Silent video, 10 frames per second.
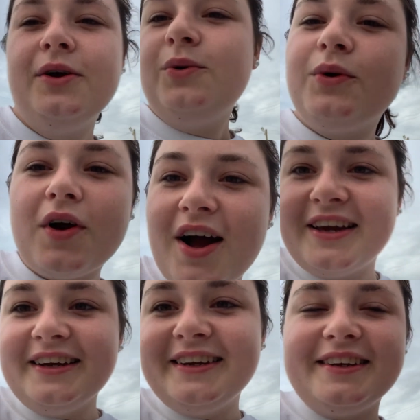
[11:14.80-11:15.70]
We're
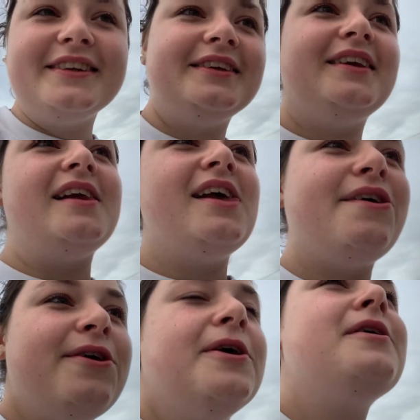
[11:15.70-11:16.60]
rocking it.
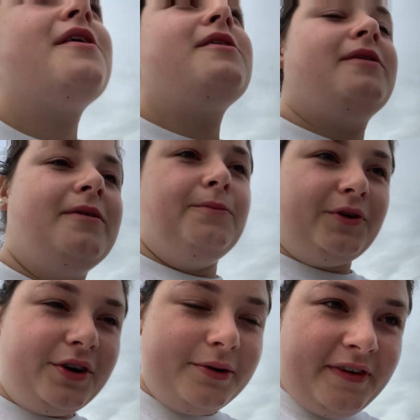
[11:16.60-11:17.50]
We're
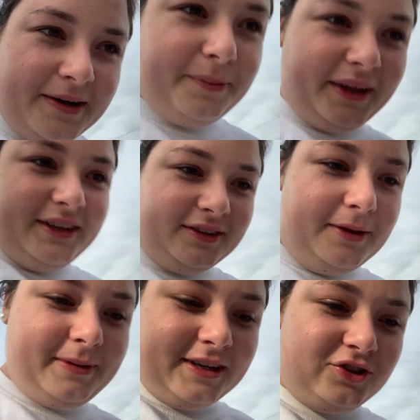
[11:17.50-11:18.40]
gonna go find a place on
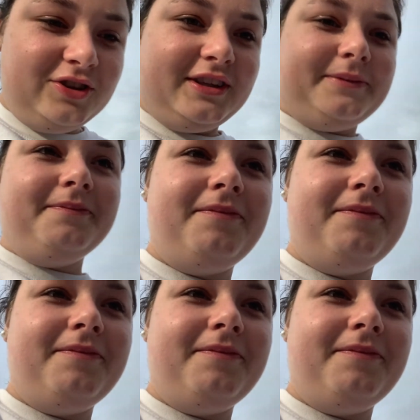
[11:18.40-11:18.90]
the beach and then.